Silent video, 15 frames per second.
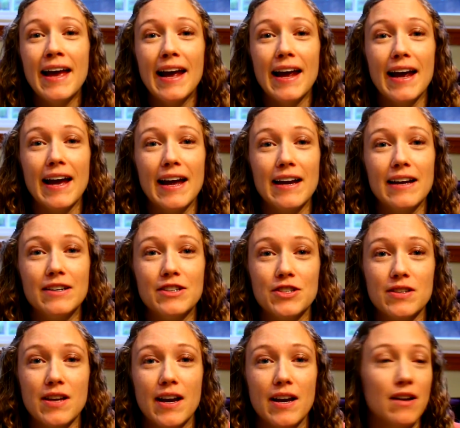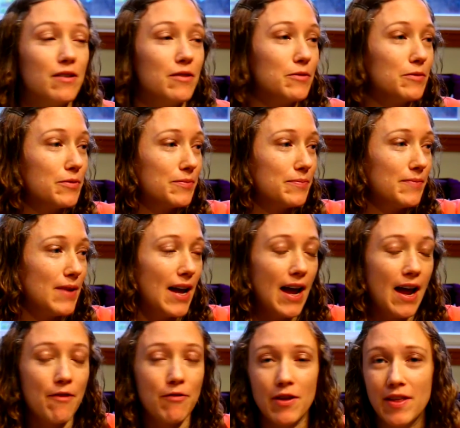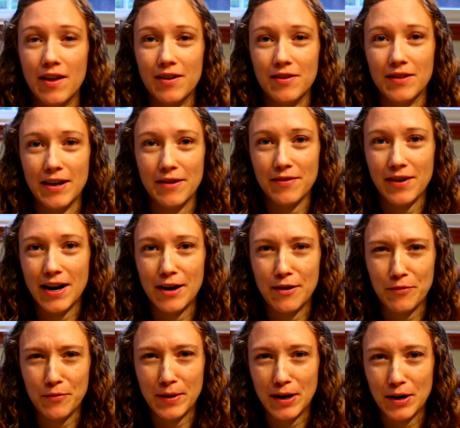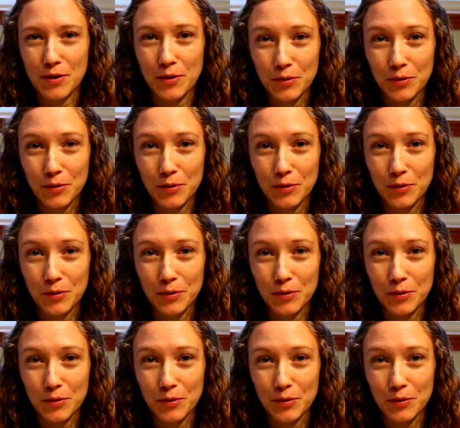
and just kind of everything on life kind of went on